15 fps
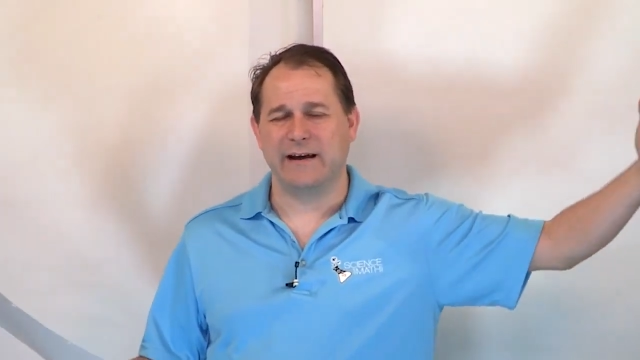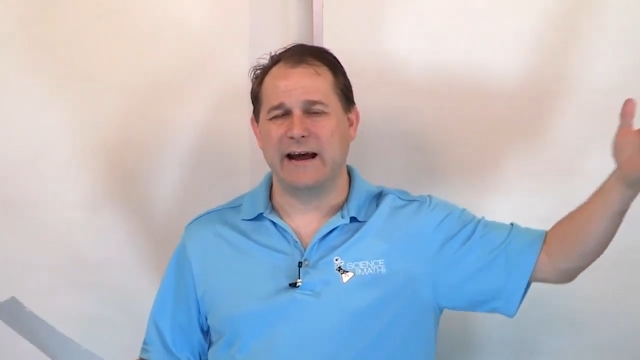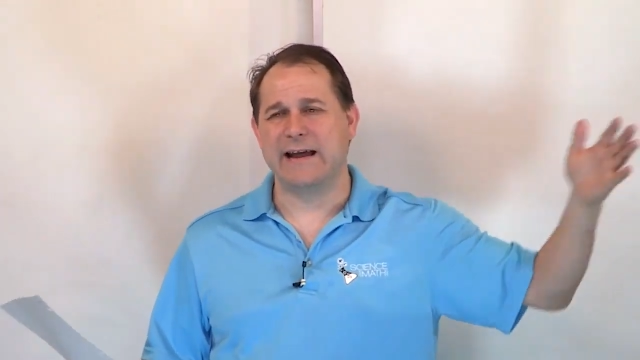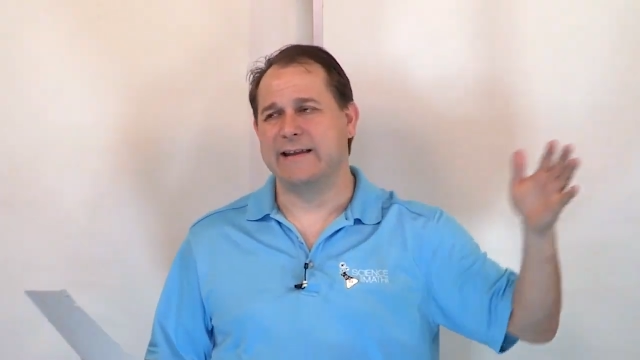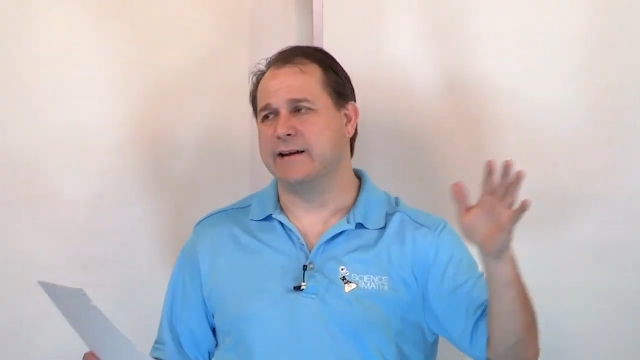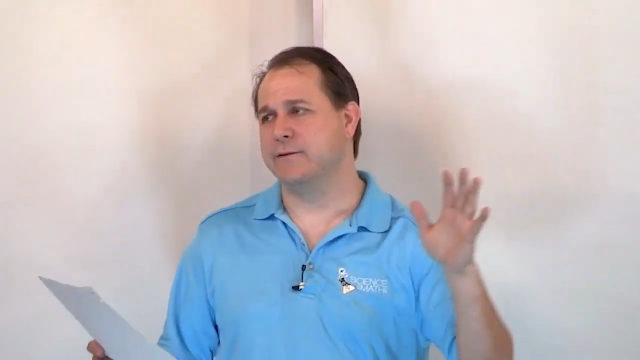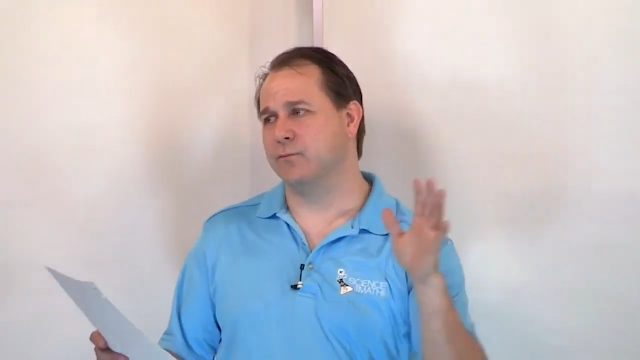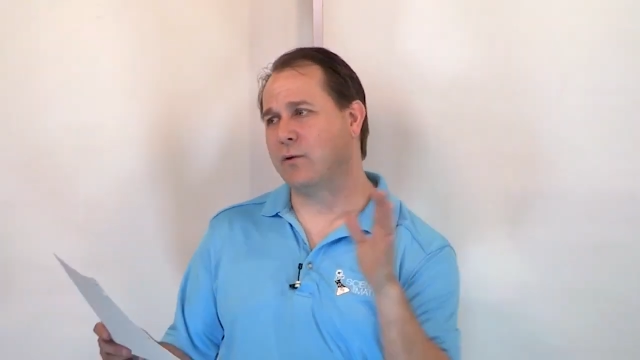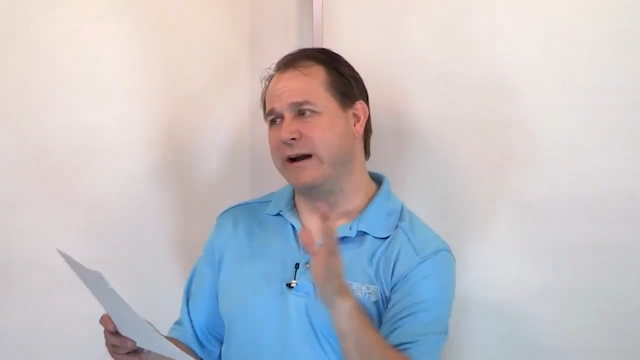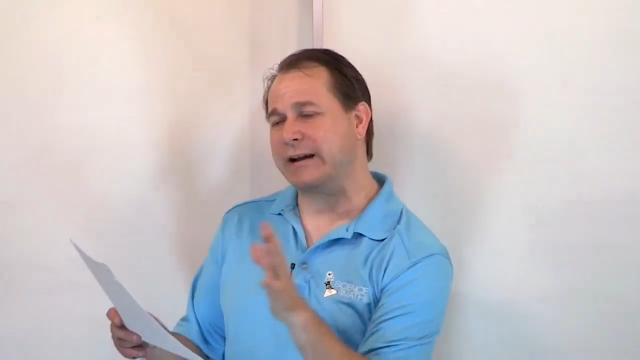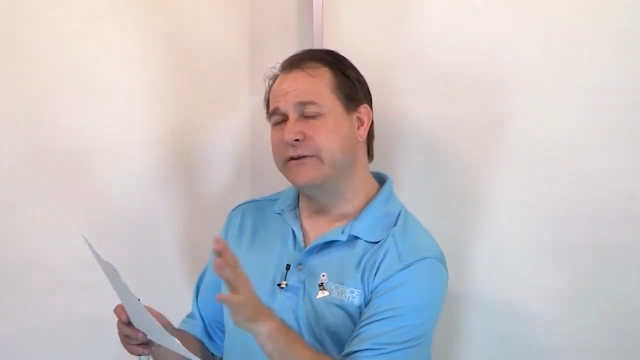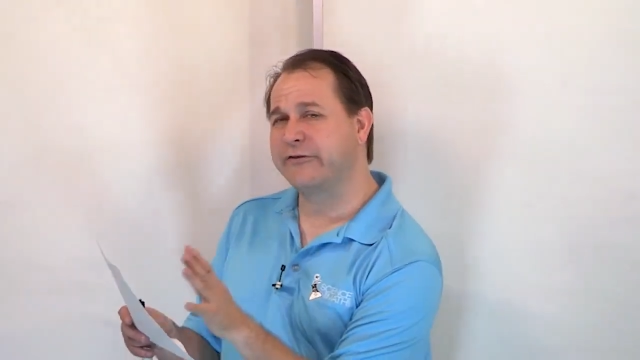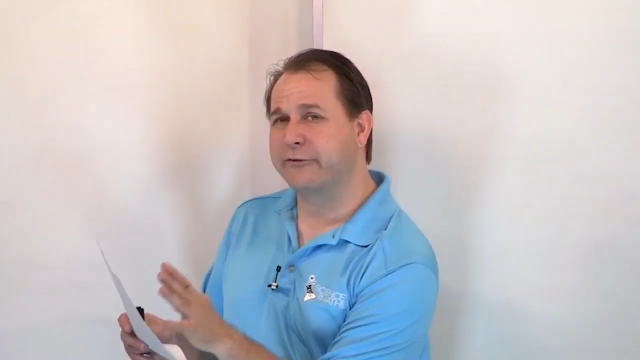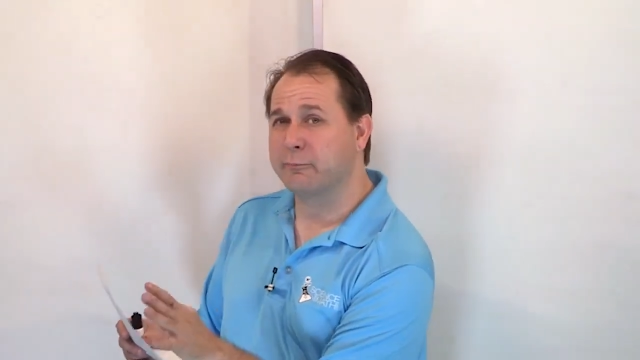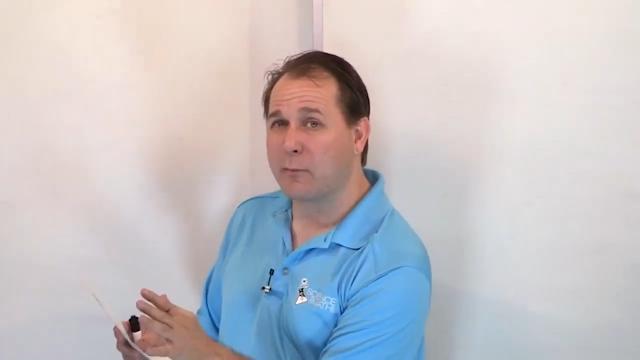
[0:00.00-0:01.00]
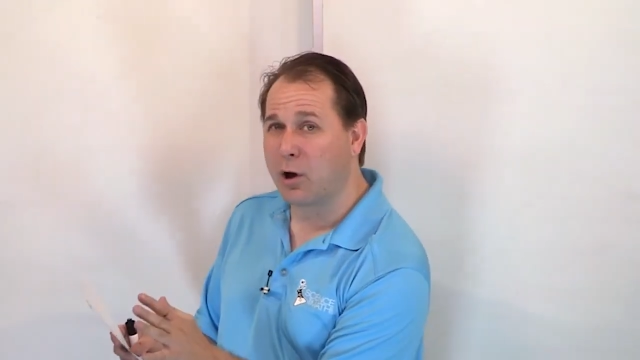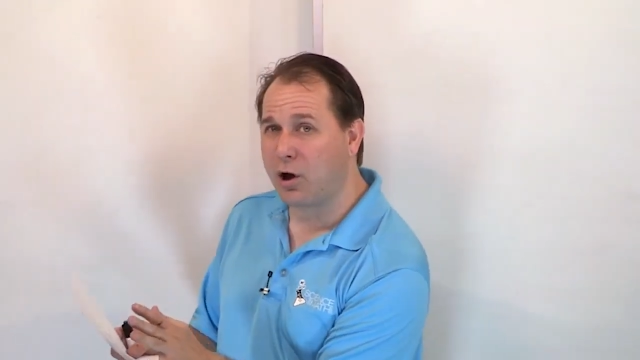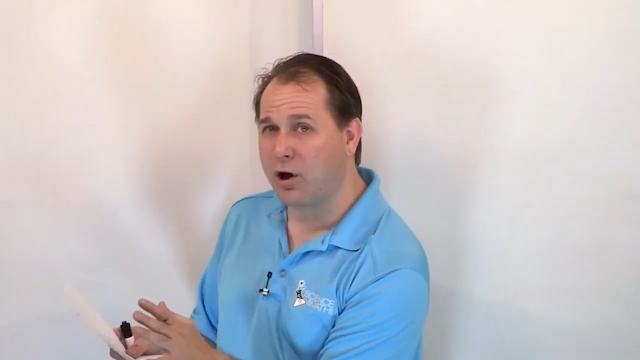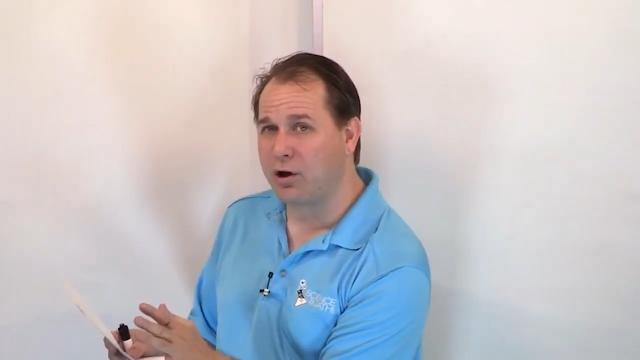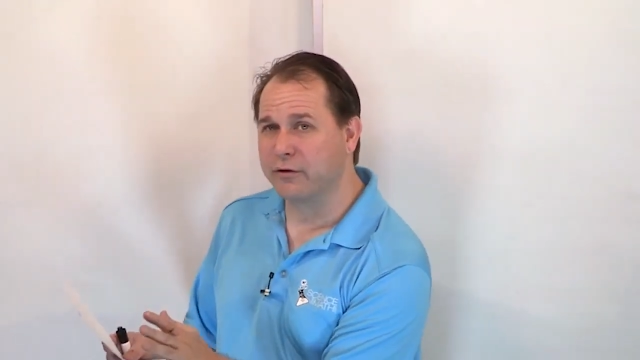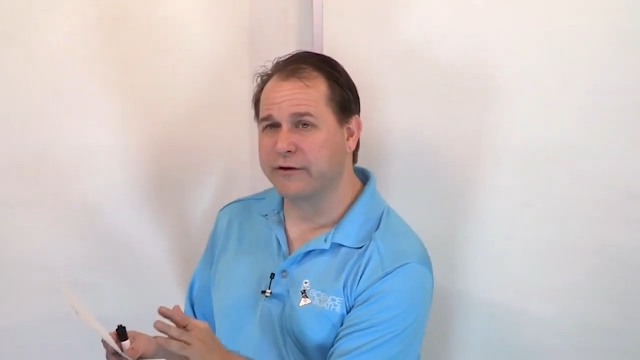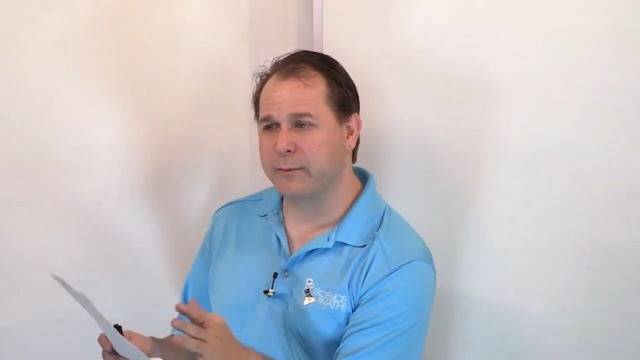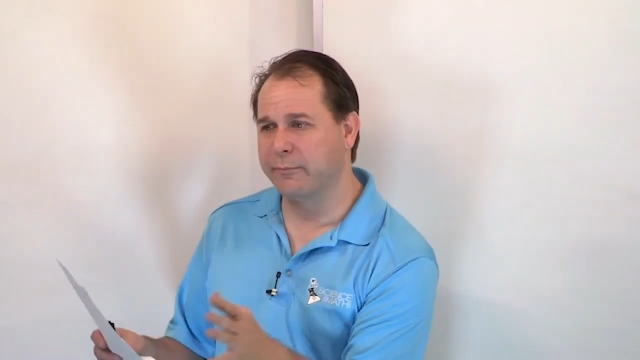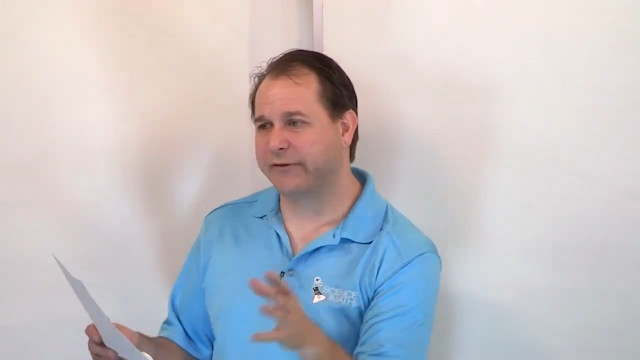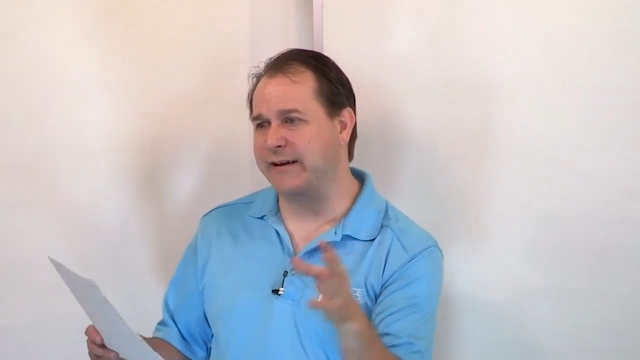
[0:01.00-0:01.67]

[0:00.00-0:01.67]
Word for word: and then writing small numbers